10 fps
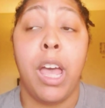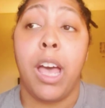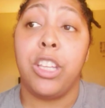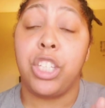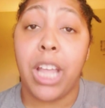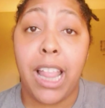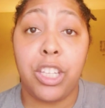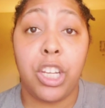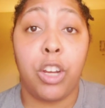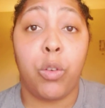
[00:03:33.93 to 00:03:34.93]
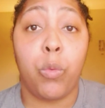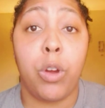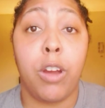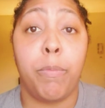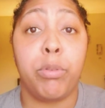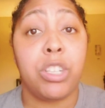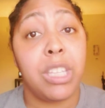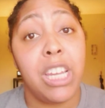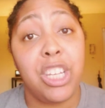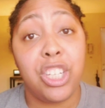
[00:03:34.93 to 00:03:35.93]
a challenging career, a
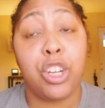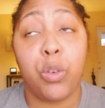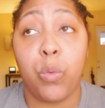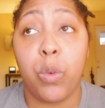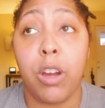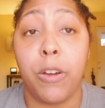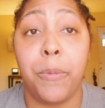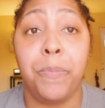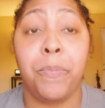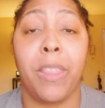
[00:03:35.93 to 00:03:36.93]
prestigious career